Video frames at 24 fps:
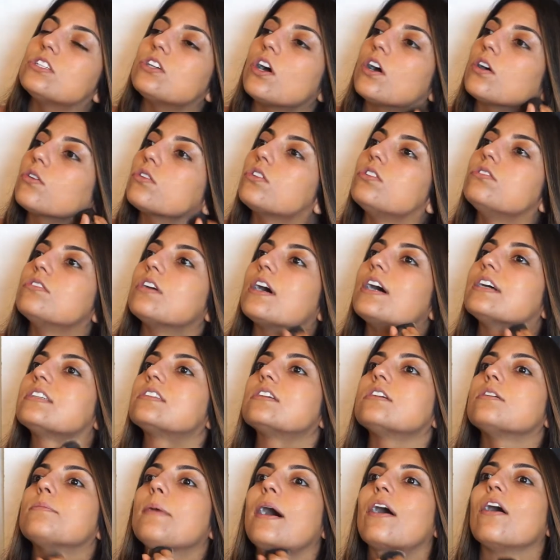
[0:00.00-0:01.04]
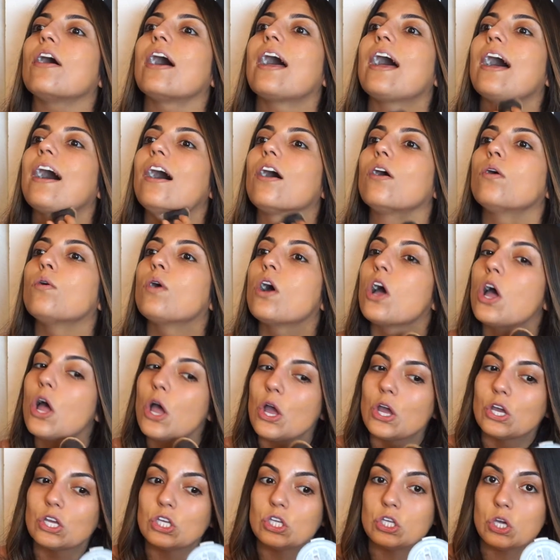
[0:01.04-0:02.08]
to talk with you guys about how
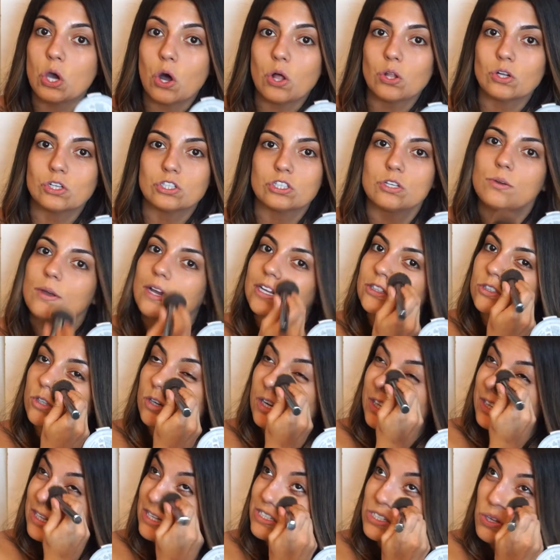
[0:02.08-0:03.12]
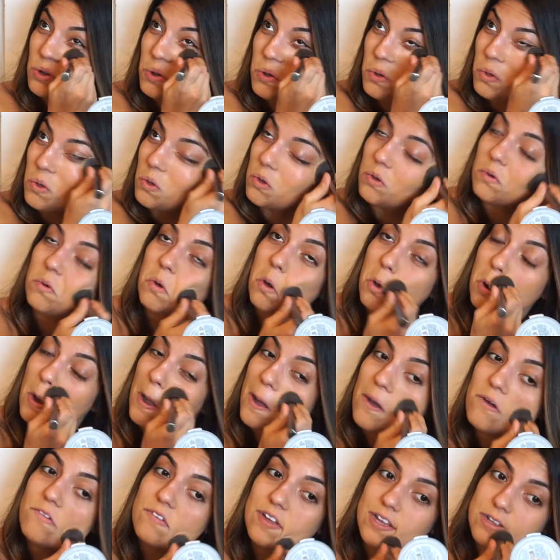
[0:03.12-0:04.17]
y'all are doing during this whole
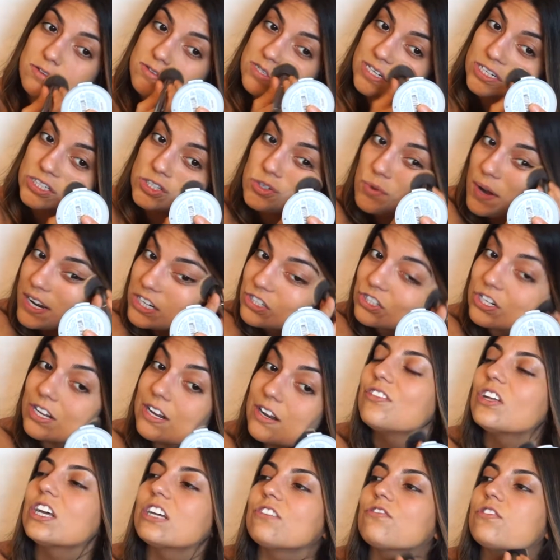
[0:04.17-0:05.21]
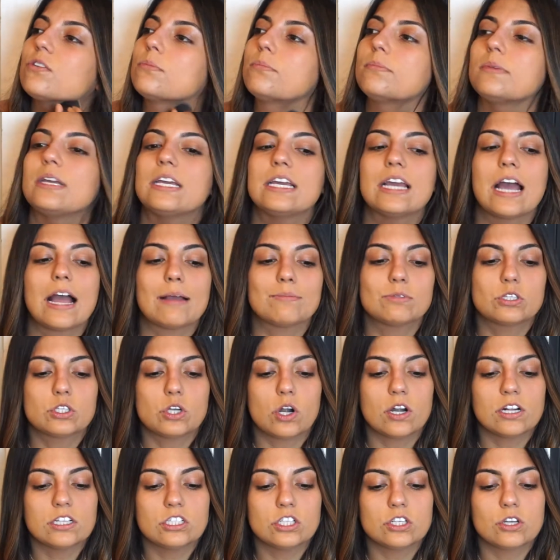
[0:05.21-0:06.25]
COVID situation. I feel like for me, I'm
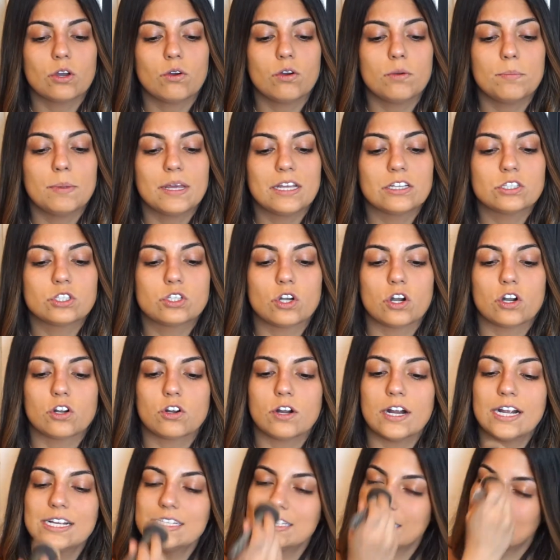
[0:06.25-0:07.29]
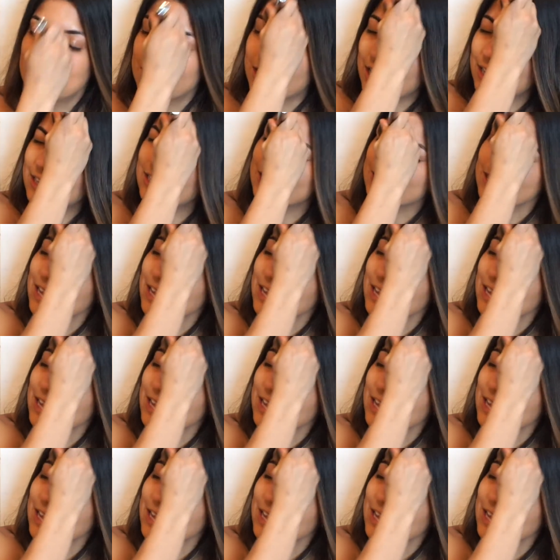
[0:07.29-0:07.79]
starting to go a bit stir crazy, and I get